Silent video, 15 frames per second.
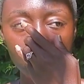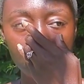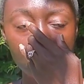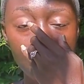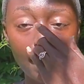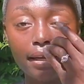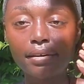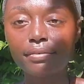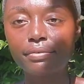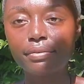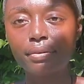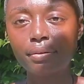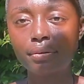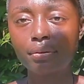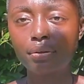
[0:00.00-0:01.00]
life
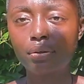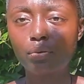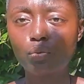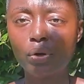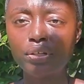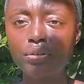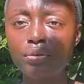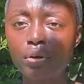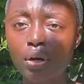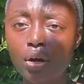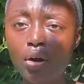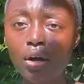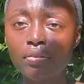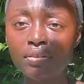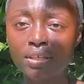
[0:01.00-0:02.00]
when you are
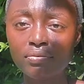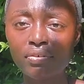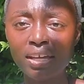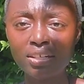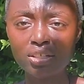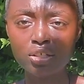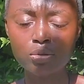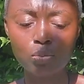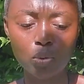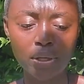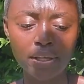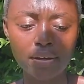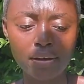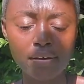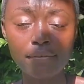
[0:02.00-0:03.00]
on the vantage
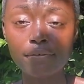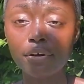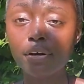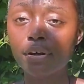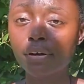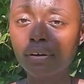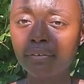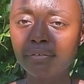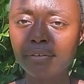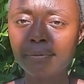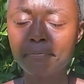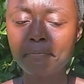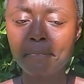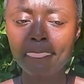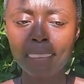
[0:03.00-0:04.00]
point of Earth
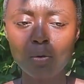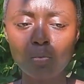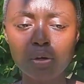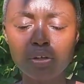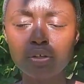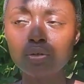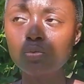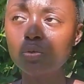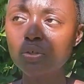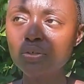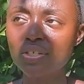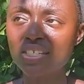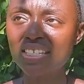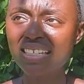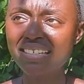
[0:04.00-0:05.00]
where you
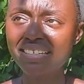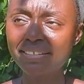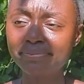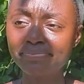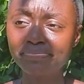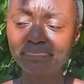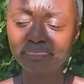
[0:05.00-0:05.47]
will see